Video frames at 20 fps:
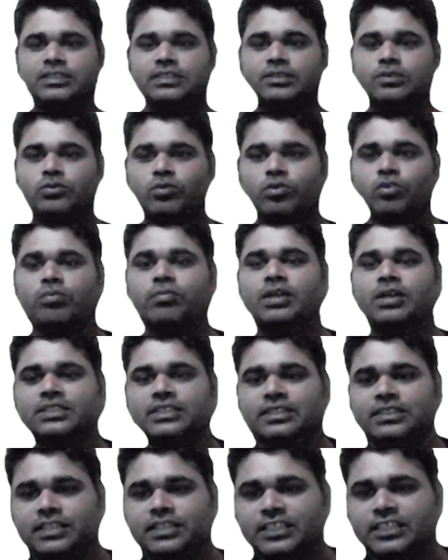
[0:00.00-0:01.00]

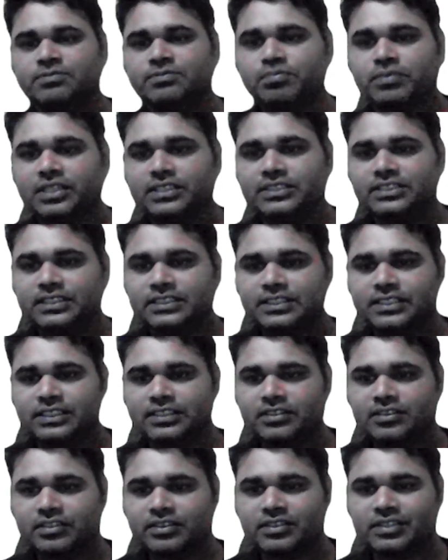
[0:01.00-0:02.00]
chromatin is present in
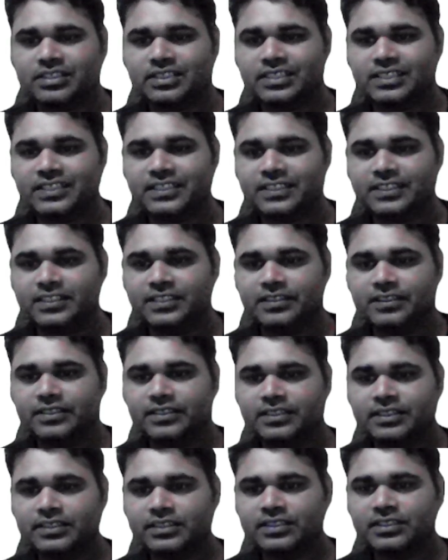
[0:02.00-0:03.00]
the
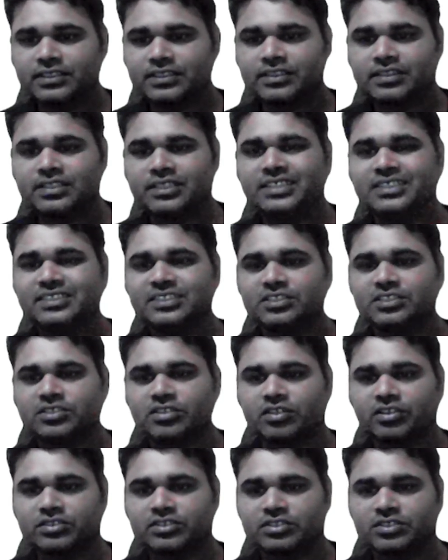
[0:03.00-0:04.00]
thin
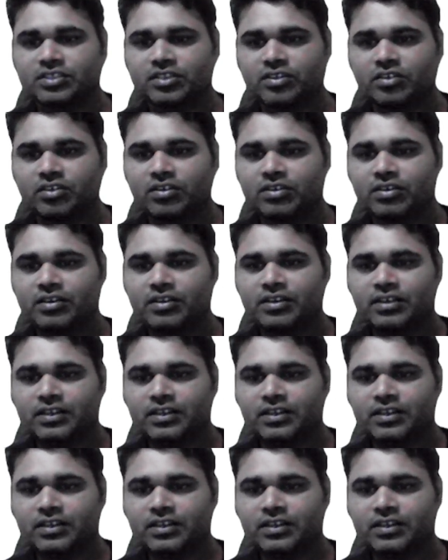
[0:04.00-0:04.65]
structure or